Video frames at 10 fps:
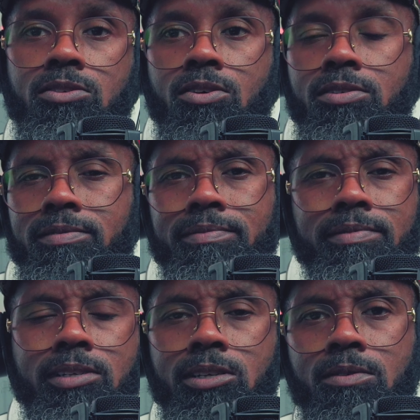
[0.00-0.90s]
on,
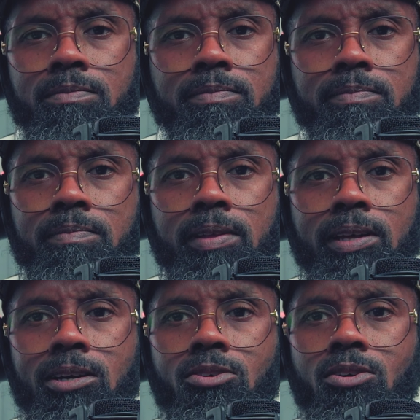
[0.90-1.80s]
you know,
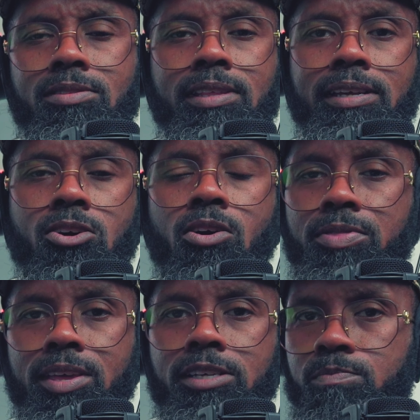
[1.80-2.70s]
all things all
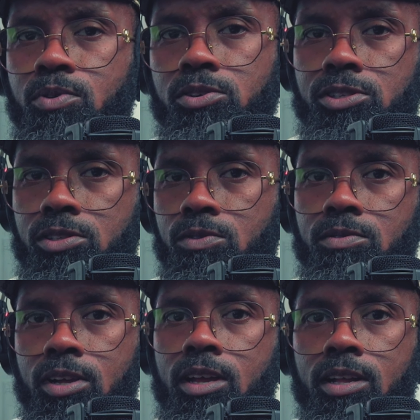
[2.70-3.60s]
things personal